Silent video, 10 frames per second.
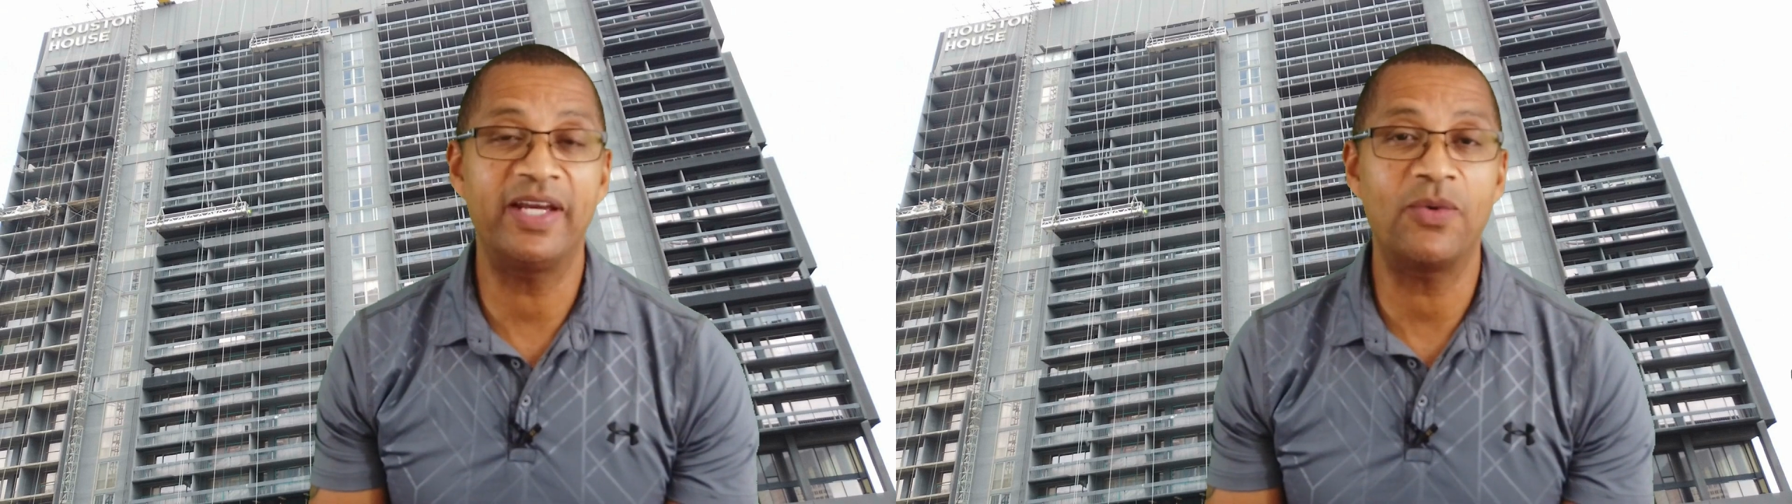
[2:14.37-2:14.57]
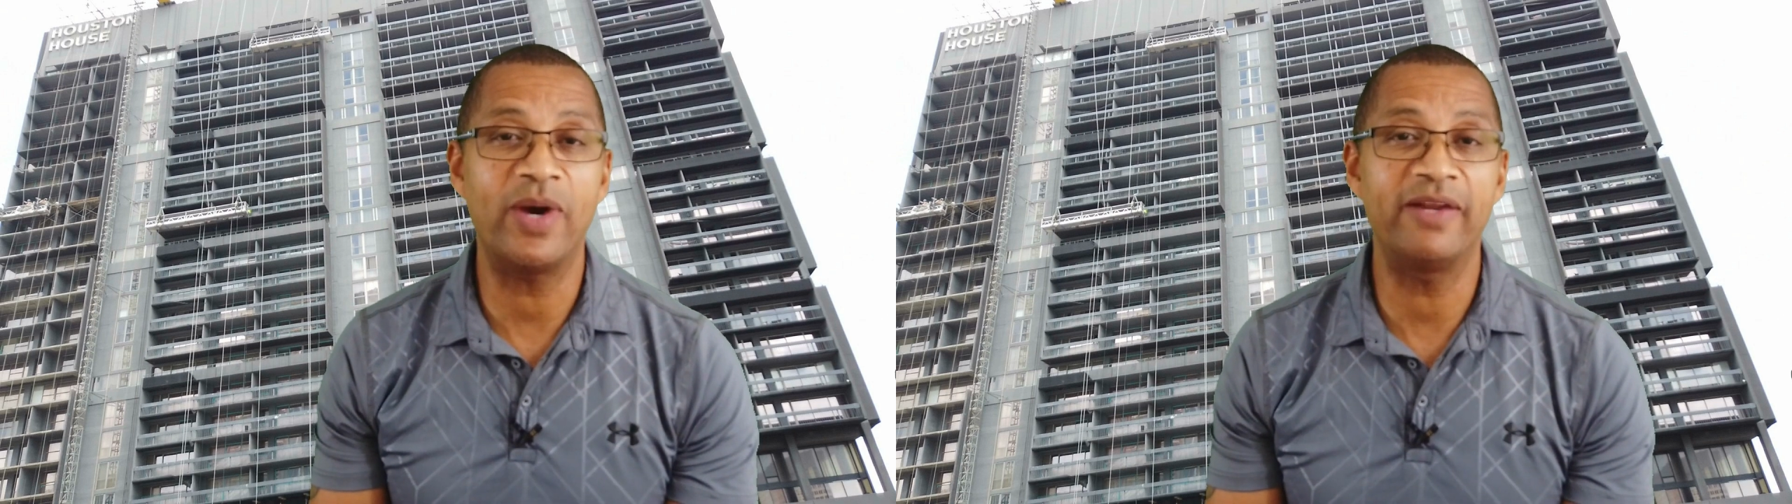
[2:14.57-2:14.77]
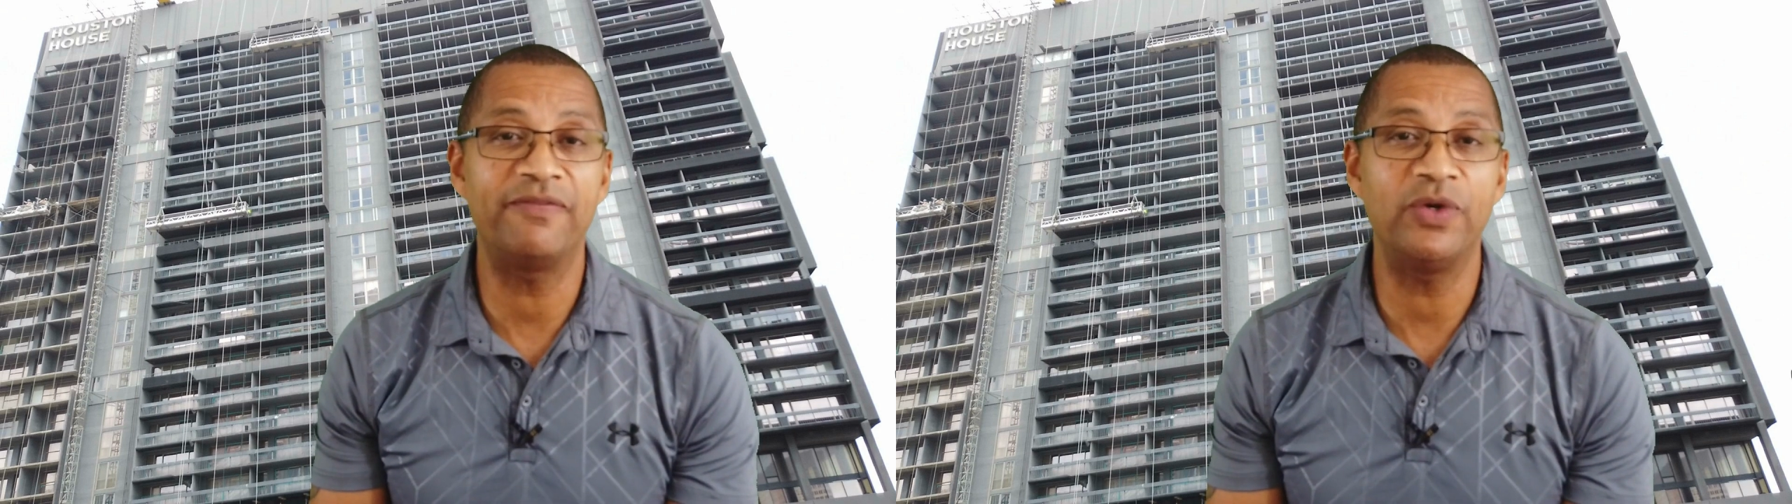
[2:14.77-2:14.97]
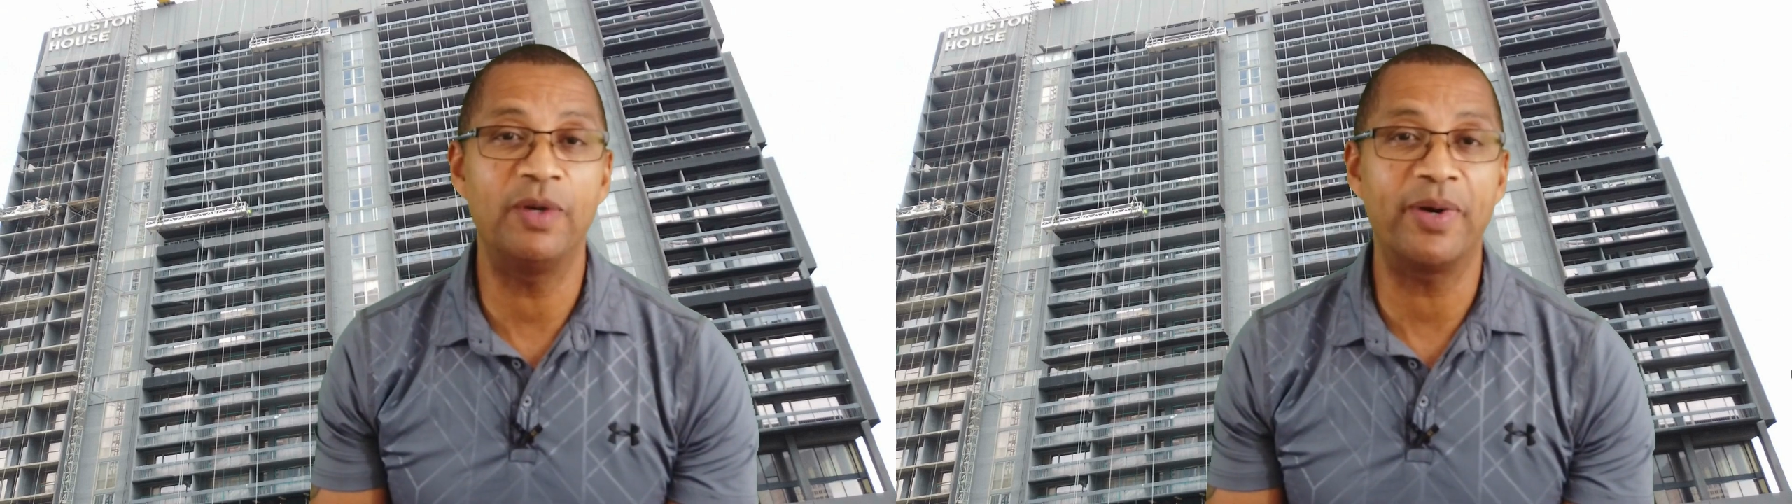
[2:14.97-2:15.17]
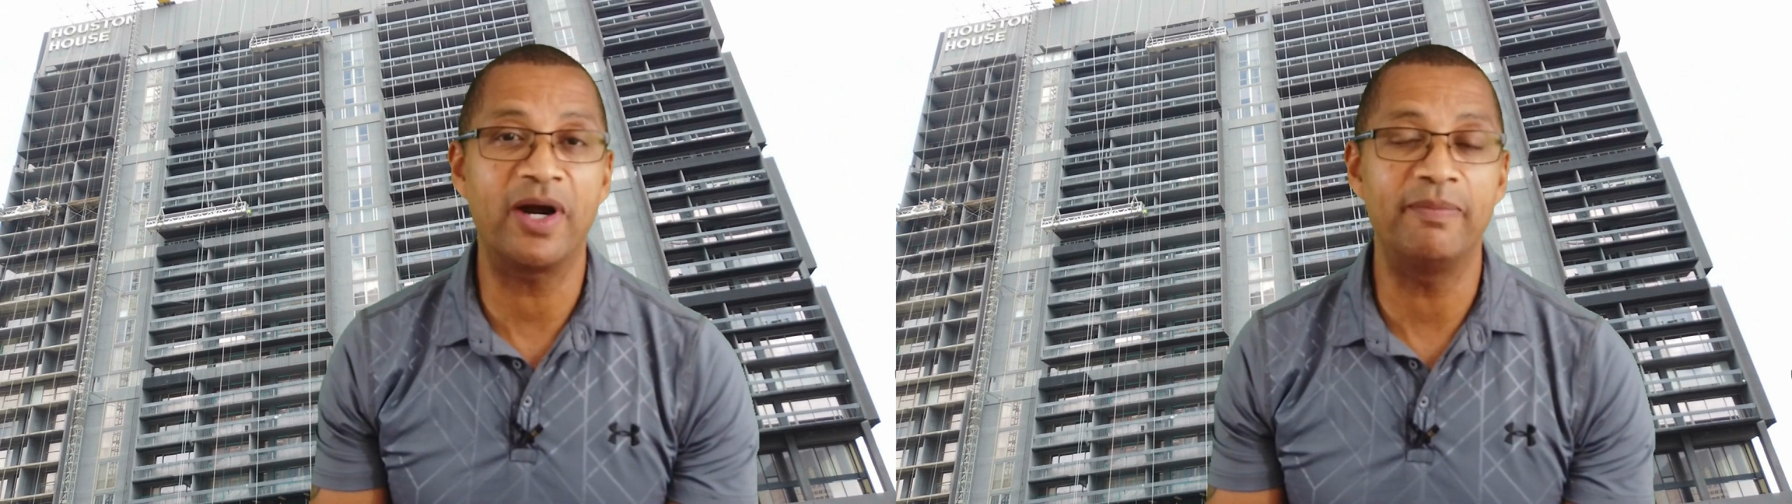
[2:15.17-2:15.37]
quite a few
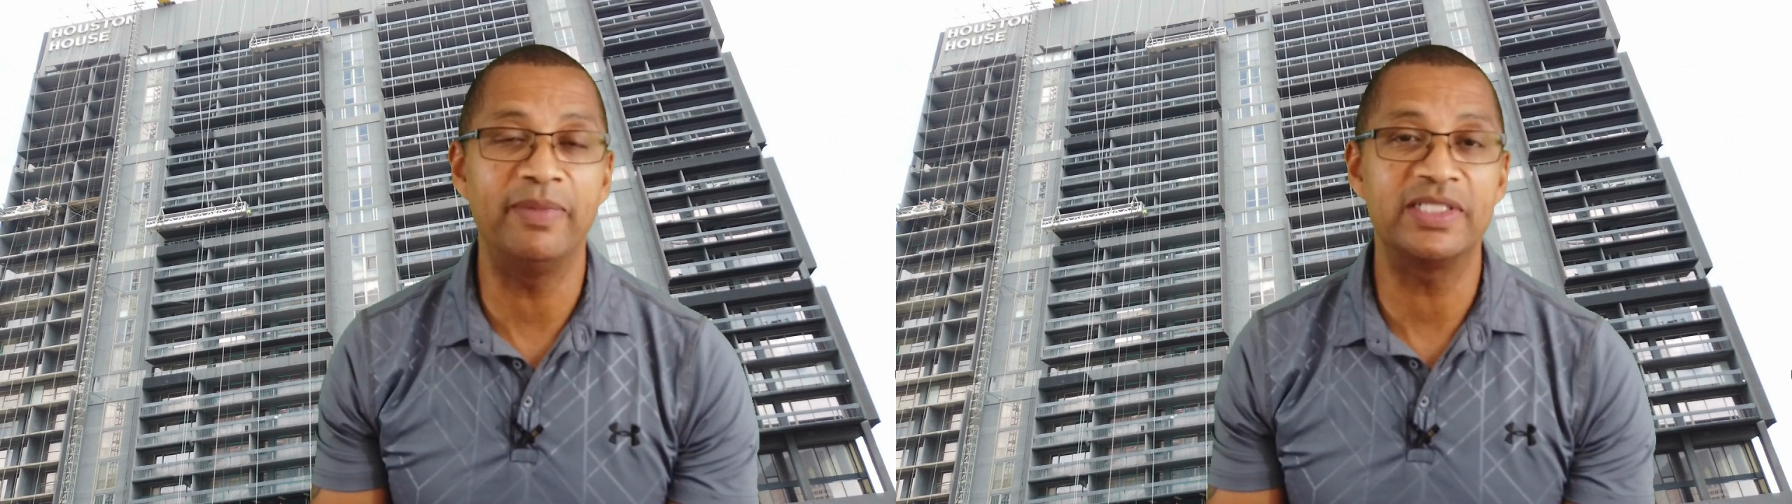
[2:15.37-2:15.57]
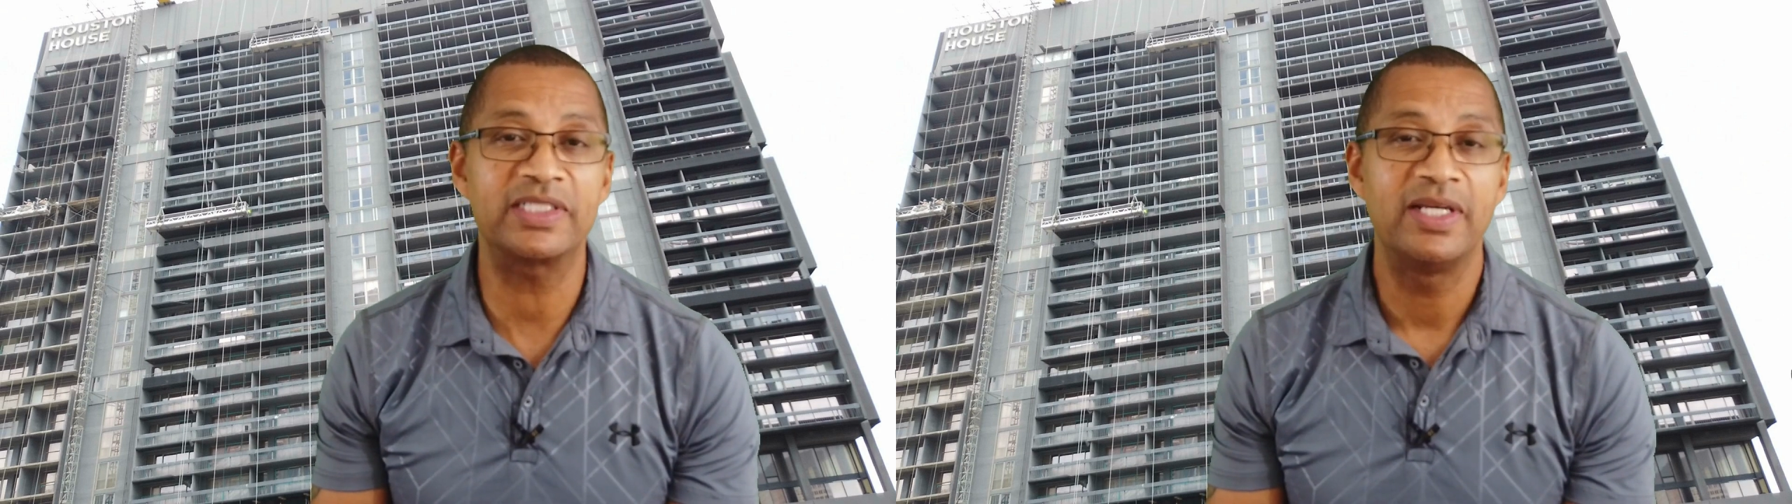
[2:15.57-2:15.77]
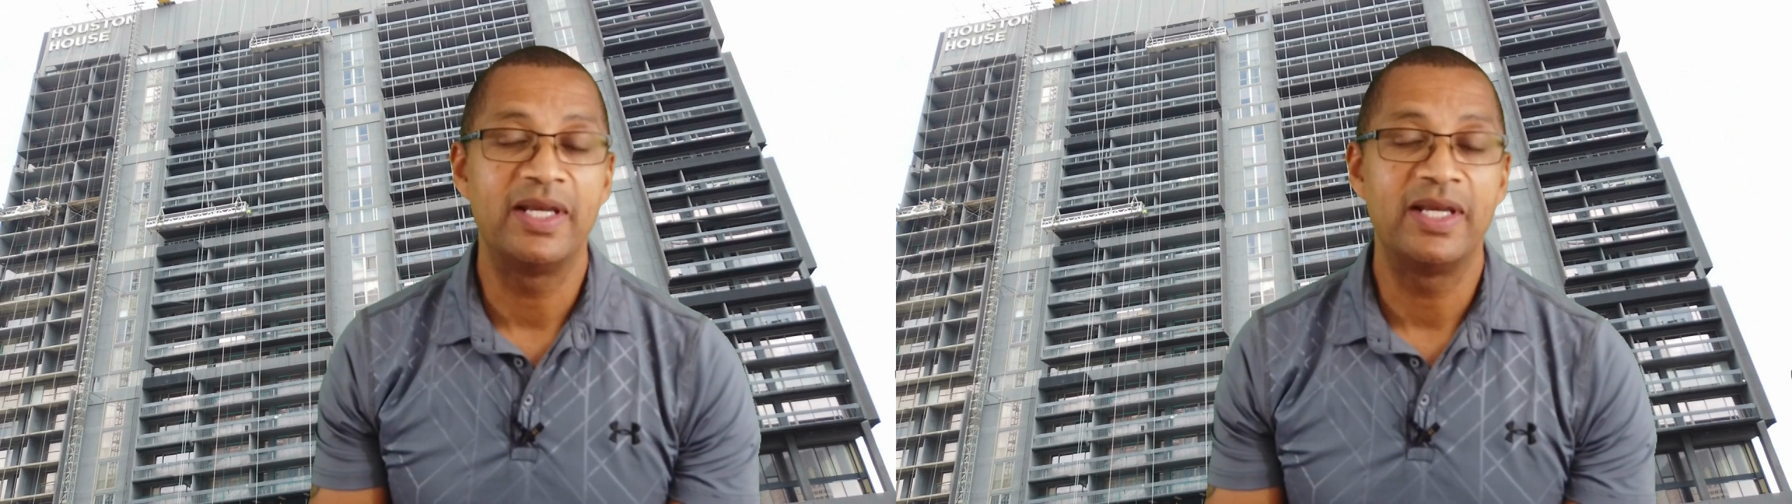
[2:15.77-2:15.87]
apartments.